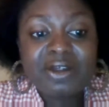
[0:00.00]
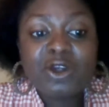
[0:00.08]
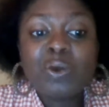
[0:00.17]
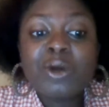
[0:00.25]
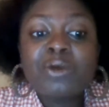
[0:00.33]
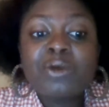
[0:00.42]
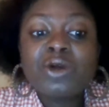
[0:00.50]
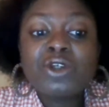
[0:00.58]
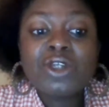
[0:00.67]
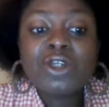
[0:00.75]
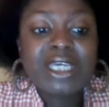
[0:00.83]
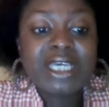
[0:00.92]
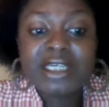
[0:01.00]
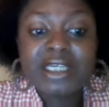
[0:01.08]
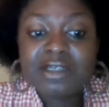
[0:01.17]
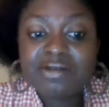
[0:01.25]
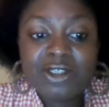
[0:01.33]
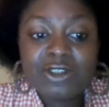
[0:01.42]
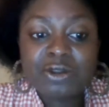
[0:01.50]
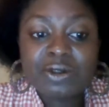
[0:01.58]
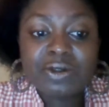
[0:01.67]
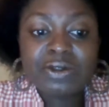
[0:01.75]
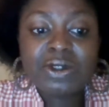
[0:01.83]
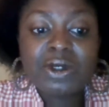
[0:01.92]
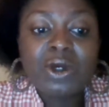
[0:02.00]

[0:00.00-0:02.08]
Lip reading: We're all unique individuals.